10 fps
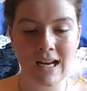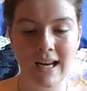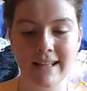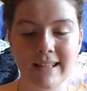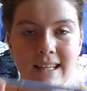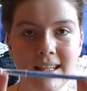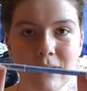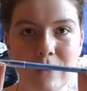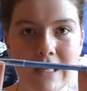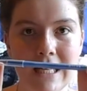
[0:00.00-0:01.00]
It's like this
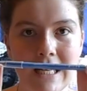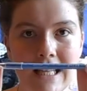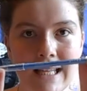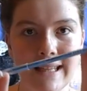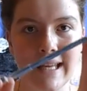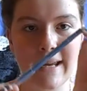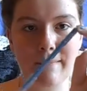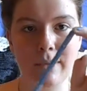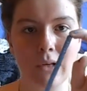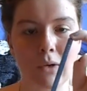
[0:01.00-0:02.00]
really like light
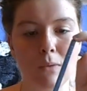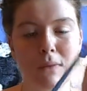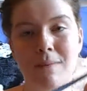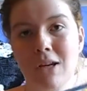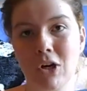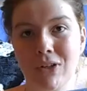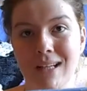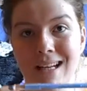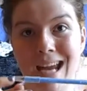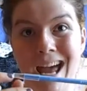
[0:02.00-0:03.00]
blue. Mimi called
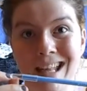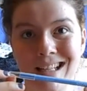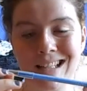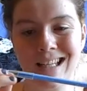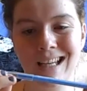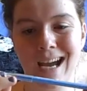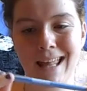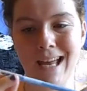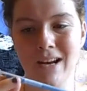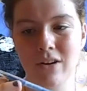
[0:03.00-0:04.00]
it galaxy
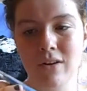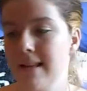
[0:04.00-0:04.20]
eyeliner.